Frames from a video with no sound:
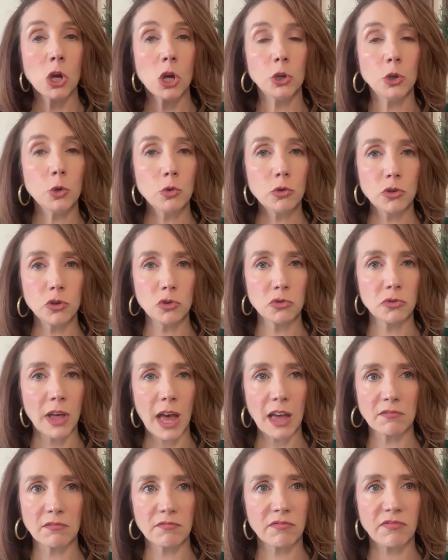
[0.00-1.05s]
You do
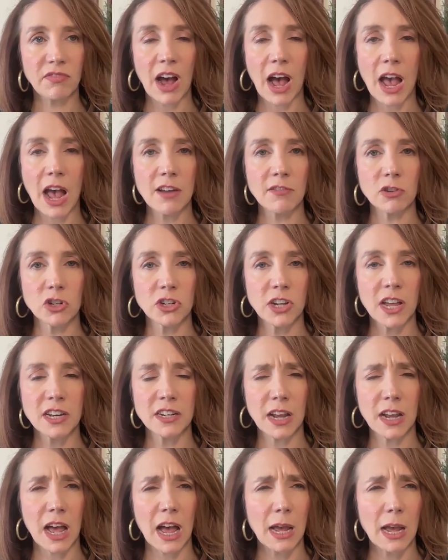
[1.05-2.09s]
that five or 10
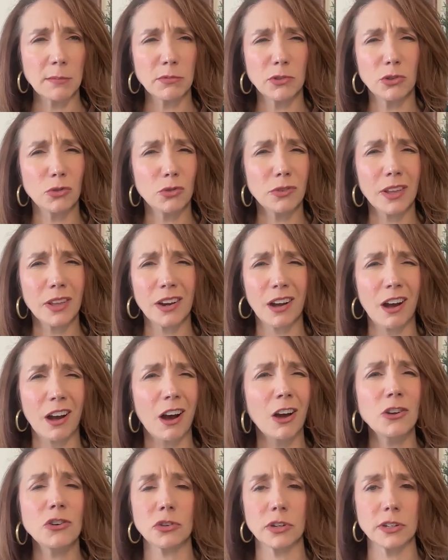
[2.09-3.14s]
times. You do that a
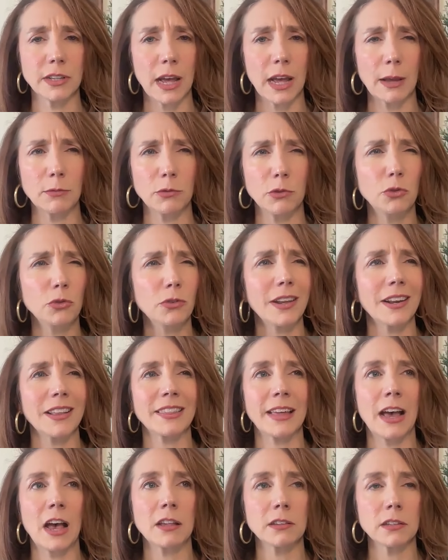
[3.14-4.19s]
hundred times. You do that a
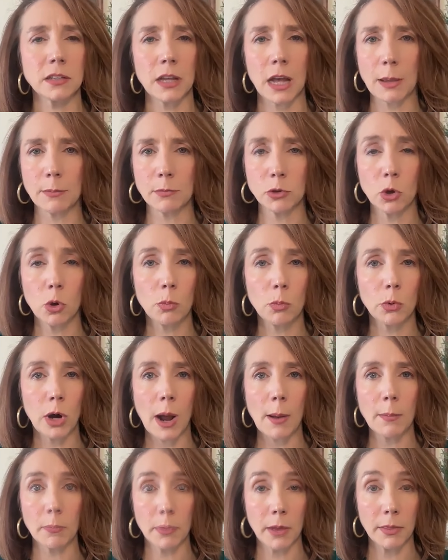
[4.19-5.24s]
thousand times. No
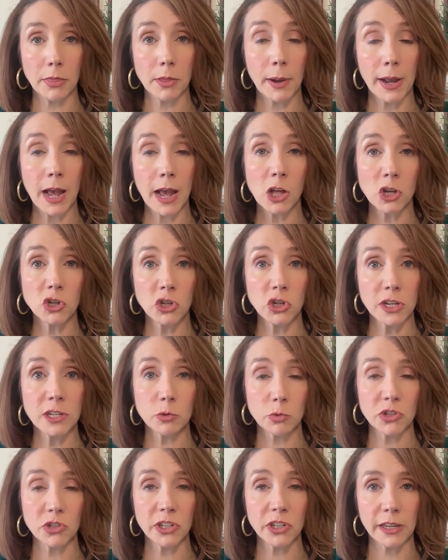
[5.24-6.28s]
problem. The biology is
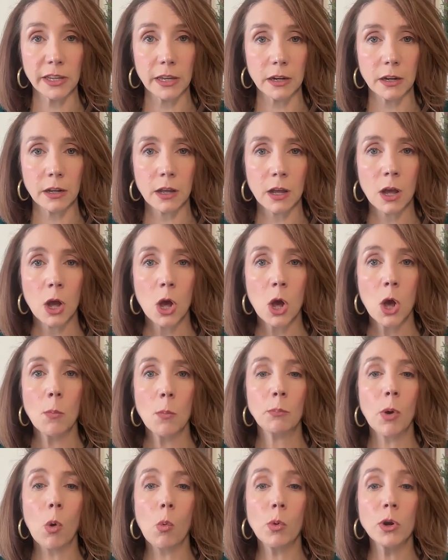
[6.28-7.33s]
resilient.
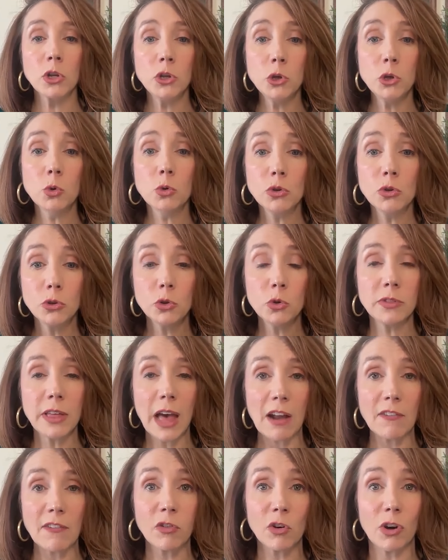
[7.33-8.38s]
But when you do
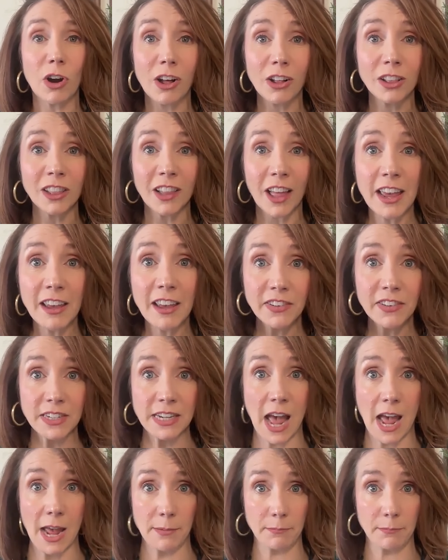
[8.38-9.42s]
that for a
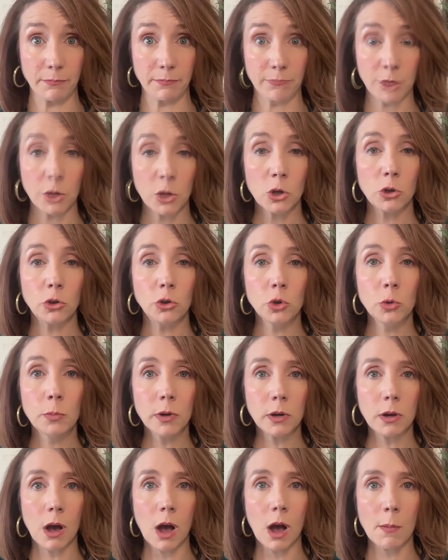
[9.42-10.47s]
lifetime, you
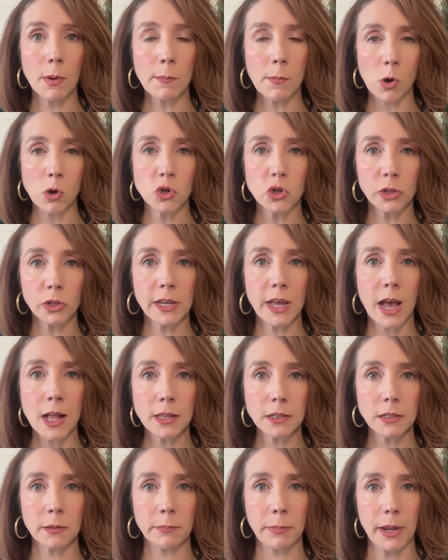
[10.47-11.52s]
become emotionally
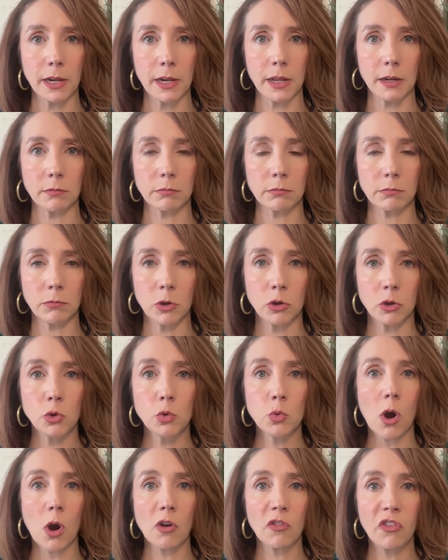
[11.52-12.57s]
constipated.
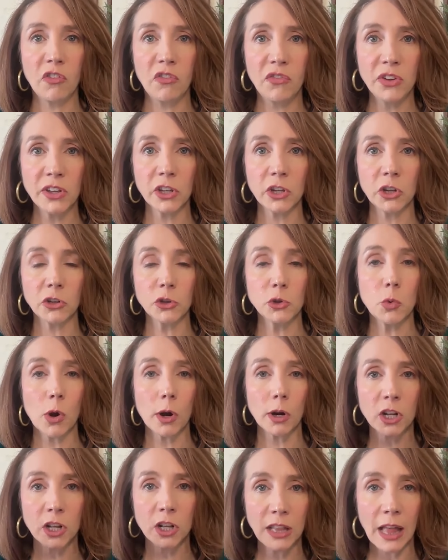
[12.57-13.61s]
You are filled, you are
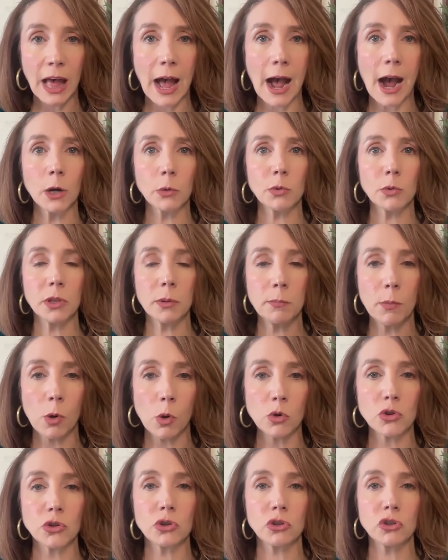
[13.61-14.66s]
clogged with
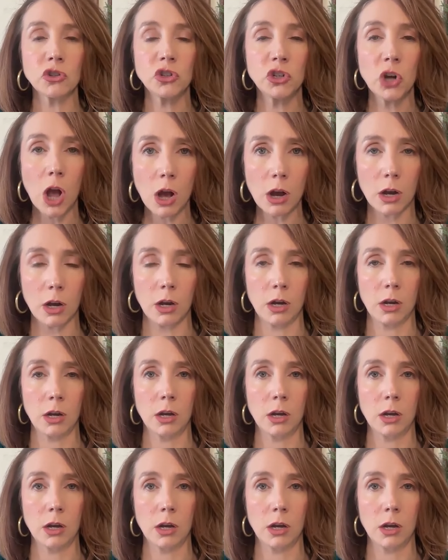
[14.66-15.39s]
emotional junk.